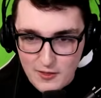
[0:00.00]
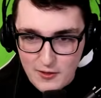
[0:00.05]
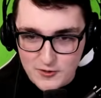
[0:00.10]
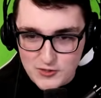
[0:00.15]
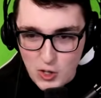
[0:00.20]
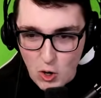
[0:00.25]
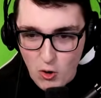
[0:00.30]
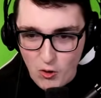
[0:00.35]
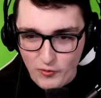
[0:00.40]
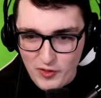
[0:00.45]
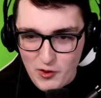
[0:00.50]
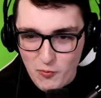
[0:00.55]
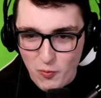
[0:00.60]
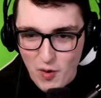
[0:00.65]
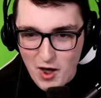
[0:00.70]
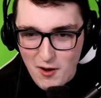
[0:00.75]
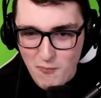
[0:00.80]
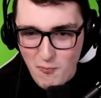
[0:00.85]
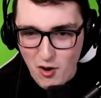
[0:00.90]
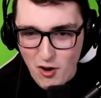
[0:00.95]
There's only
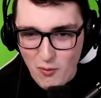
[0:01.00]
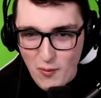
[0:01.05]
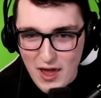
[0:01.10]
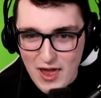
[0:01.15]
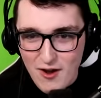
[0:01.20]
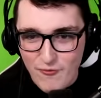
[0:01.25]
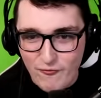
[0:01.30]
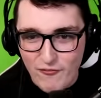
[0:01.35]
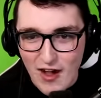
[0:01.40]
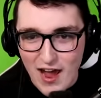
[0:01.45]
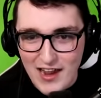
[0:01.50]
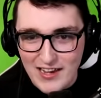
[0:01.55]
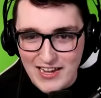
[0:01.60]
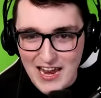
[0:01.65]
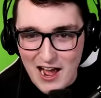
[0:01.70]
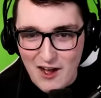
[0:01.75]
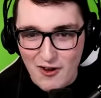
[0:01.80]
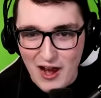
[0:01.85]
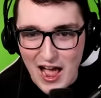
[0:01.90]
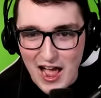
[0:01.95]
one more way to find
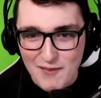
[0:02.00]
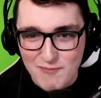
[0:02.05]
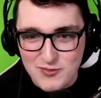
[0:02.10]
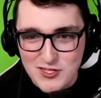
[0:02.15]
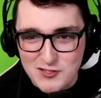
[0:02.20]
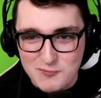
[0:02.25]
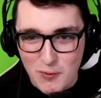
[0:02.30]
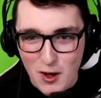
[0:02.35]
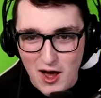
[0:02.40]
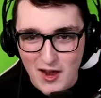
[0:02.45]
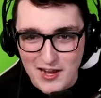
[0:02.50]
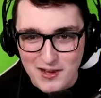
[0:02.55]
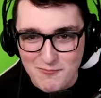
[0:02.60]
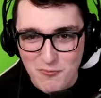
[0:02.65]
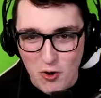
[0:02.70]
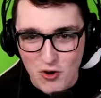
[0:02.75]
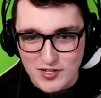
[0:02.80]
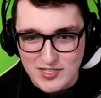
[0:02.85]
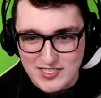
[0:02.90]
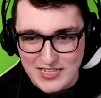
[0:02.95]
out. I'm spawning
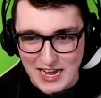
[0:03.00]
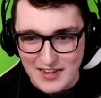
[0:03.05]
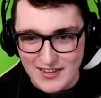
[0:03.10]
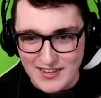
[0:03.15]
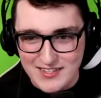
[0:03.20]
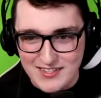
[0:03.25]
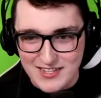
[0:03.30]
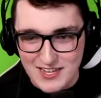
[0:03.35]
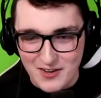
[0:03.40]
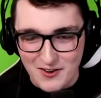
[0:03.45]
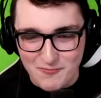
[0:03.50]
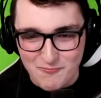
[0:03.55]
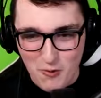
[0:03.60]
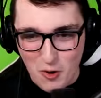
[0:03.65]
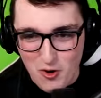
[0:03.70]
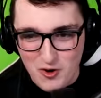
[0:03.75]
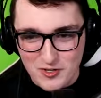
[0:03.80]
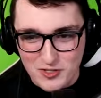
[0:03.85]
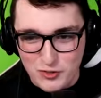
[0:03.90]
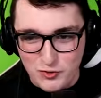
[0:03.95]
more skeleton or
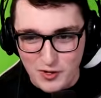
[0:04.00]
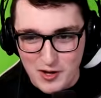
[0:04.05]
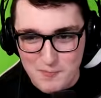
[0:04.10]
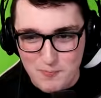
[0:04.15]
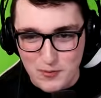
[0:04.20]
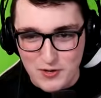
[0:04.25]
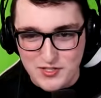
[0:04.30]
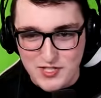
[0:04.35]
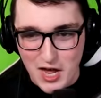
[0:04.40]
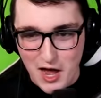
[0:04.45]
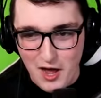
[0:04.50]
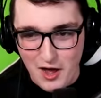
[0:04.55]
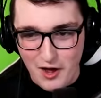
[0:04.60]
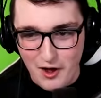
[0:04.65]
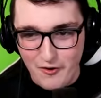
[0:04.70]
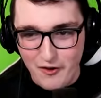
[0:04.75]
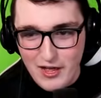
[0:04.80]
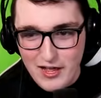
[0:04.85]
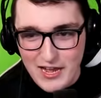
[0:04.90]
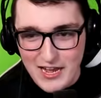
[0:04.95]
more creepers.
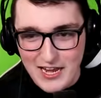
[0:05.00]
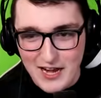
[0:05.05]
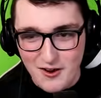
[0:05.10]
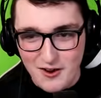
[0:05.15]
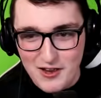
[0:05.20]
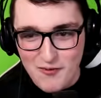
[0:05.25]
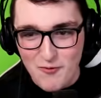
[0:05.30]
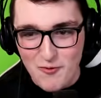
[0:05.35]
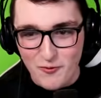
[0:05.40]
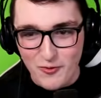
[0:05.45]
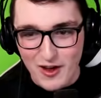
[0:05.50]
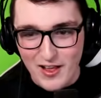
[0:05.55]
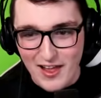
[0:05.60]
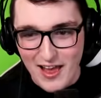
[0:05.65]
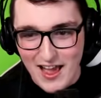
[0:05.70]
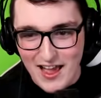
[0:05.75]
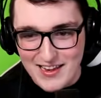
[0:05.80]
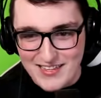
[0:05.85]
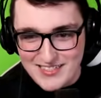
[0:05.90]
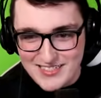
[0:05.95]
Uh-oh. You don't even
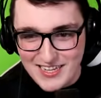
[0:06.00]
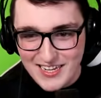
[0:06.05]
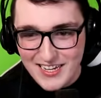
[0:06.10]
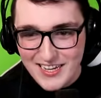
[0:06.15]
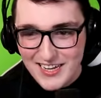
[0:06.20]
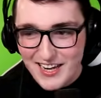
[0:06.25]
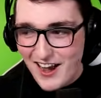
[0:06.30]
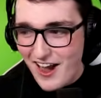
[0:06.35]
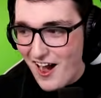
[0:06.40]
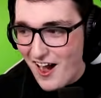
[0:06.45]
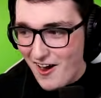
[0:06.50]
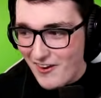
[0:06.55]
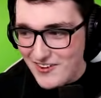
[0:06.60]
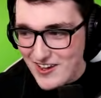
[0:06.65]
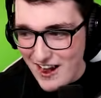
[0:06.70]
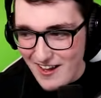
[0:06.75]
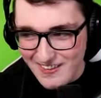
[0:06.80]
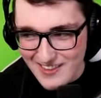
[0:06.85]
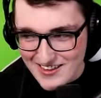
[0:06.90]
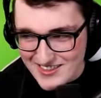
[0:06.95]
realize. Oh
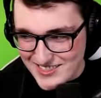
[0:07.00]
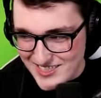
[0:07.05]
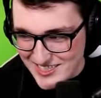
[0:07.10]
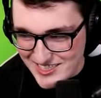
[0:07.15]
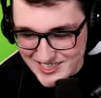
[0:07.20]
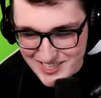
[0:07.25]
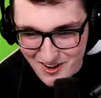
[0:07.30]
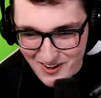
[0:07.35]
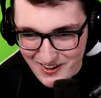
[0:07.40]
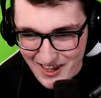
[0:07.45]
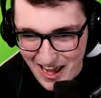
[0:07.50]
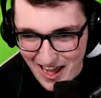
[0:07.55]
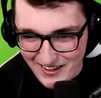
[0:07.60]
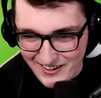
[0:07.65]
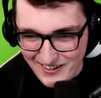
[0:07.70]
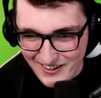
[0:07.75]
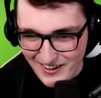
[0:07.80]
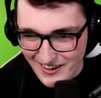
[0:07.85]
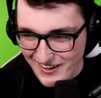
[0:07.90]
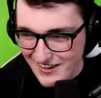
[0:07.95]
no, this is so
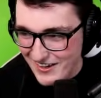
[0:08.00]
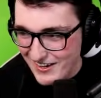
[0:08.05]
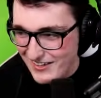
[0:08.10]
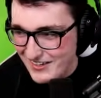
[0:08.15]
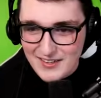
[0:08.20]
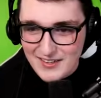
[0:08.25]
not good.